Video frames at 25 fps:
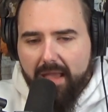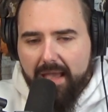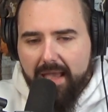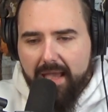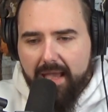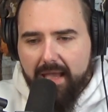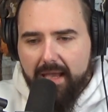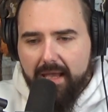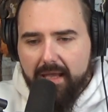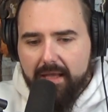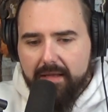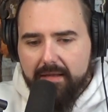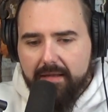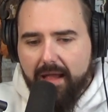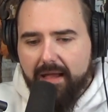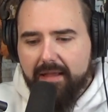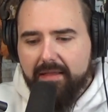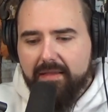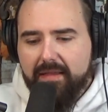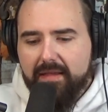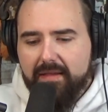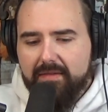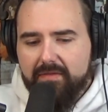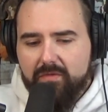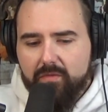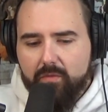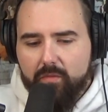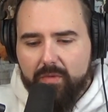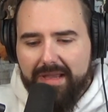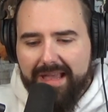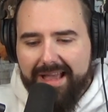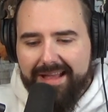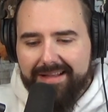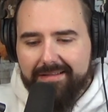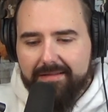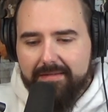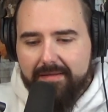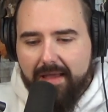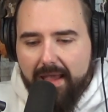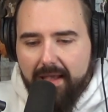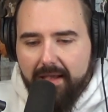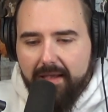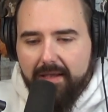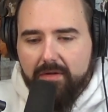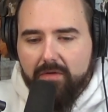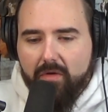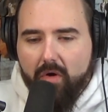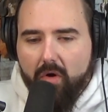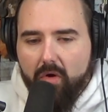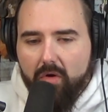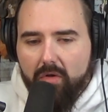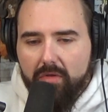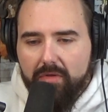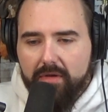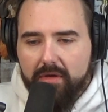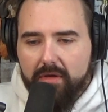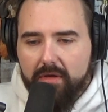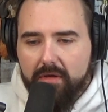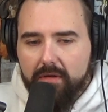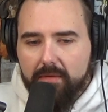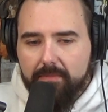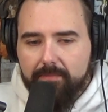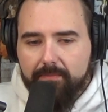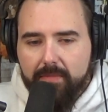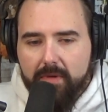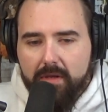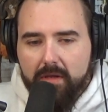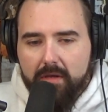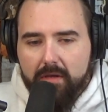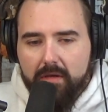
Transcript: And I guess we had taken all the...